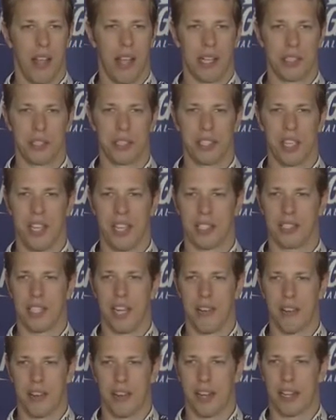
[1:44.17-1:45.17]
interesting. It's
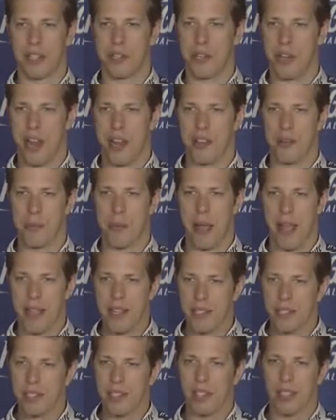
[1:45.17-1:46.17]
kind of a nice change of
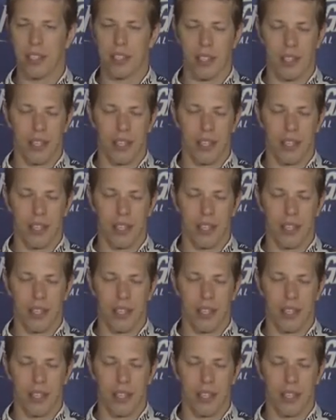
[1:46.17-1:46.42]
pace.